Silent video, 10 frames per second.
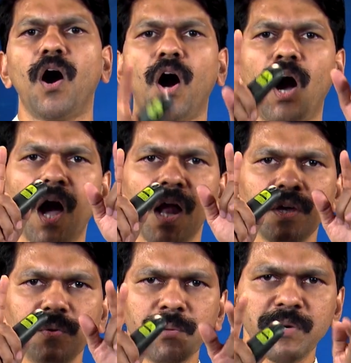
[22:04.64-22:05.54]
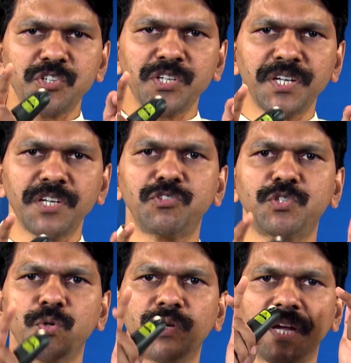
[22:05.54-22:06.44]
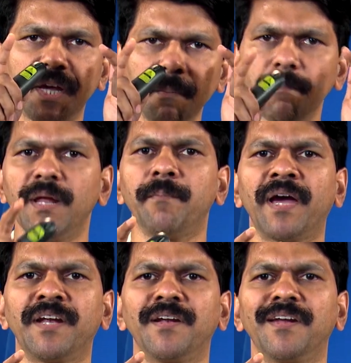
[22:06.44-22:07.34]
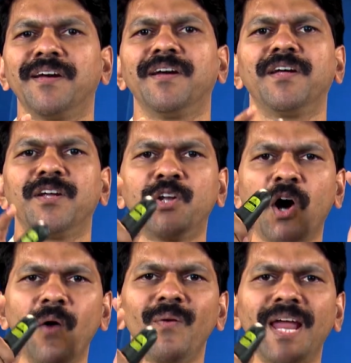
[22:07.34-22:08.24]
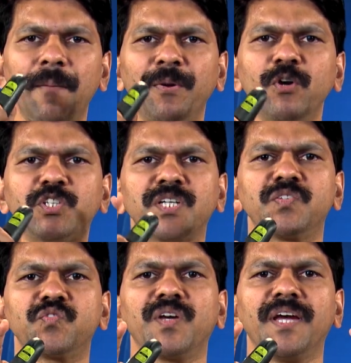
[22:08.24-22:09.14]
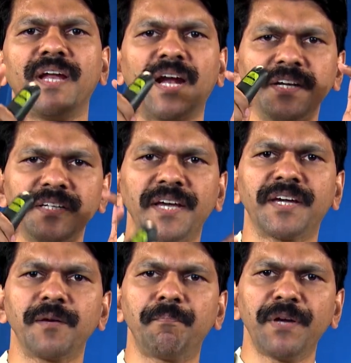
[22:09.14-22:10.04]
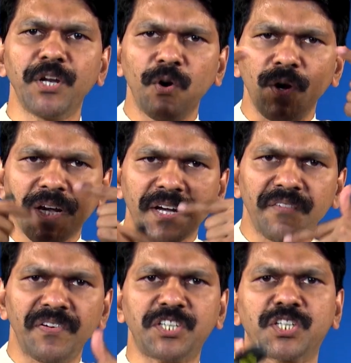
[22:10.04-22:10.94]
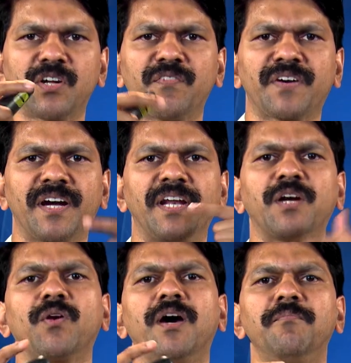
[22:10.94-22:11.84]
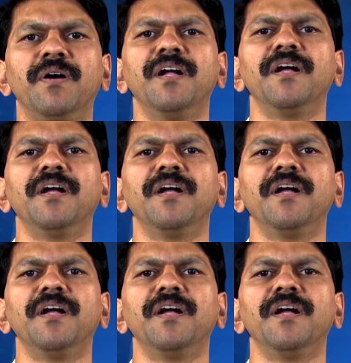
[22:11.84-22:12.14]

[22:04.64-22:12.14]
all universities should implement novel approaches in undertaking periodic revision of curriculum